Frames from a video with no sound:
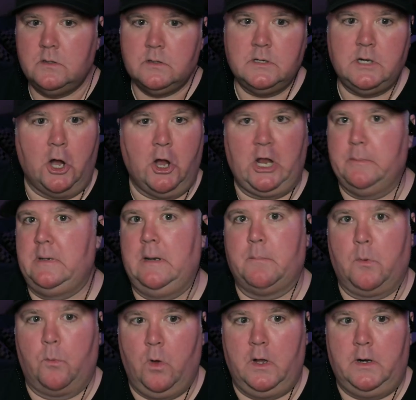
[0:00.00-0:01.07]
Argument
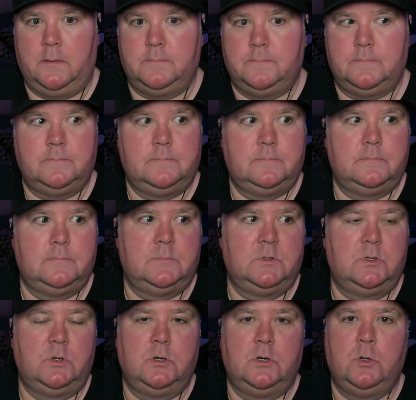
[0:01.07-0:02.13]
number 1.
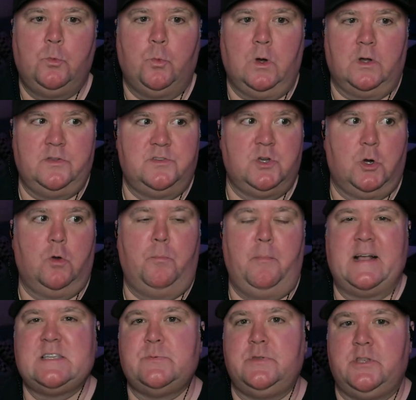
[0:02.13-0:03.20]
Well, don't
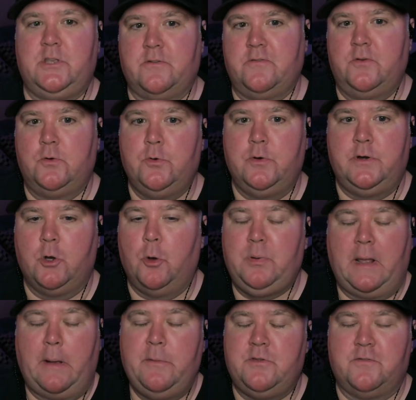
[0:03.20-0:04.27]
mess with your food. Don't
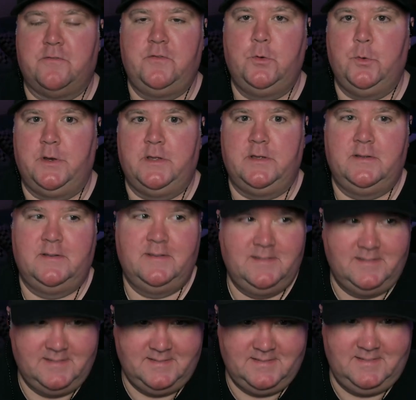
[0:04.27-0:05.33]
play with your food,
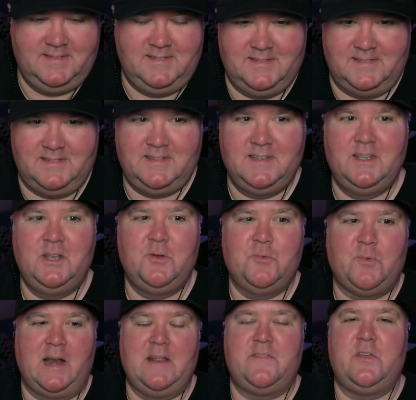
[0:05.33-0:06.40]

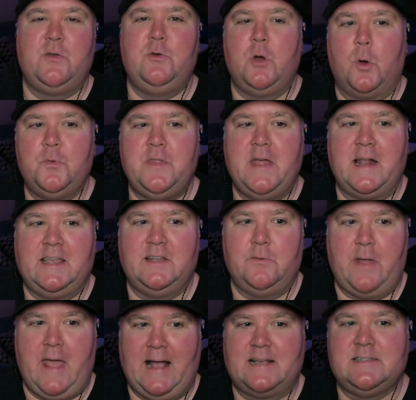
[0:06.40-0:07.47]
right? If you know that
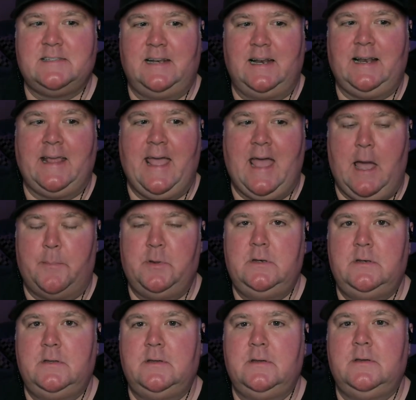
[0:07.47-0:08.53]
can accidentally
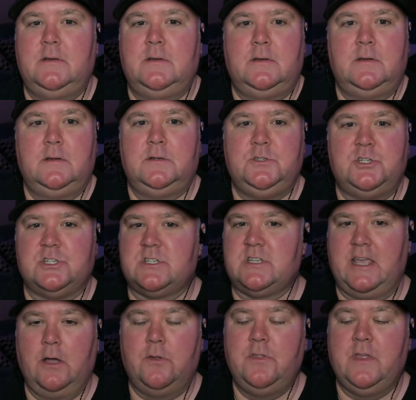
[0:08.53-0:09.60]
happen, just
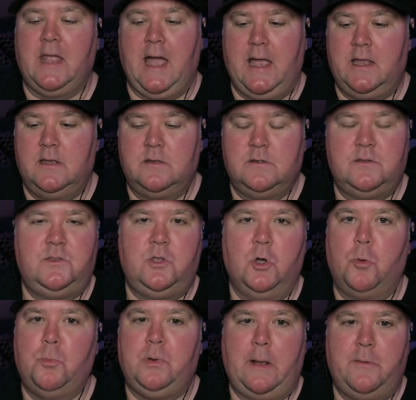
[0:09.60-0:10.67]
kill the guy.
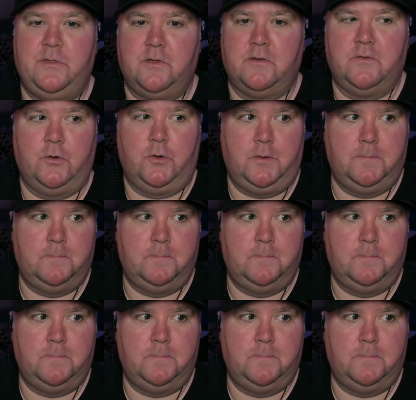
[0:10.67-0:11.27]
Don't play with your food,